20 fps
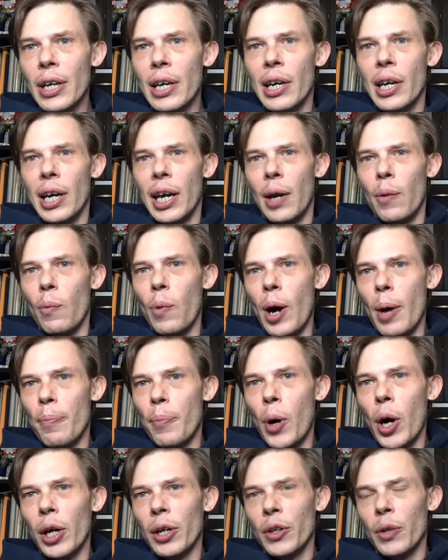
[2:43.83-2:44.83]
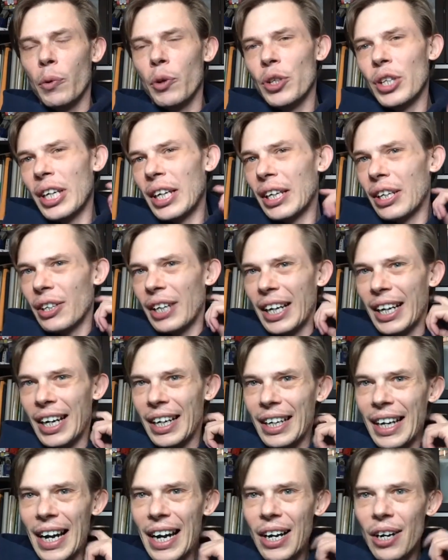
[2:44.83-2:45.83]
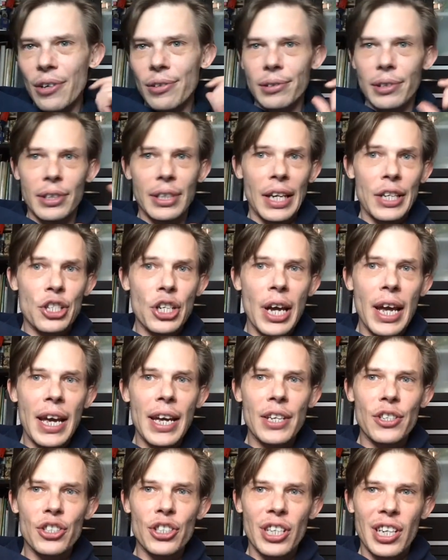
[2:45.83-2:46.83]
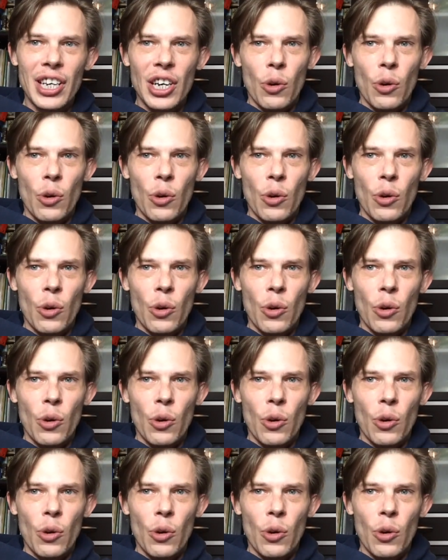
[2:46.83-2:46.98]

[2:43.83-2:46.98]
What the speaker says: and what part of the routine could I cut out, could I change,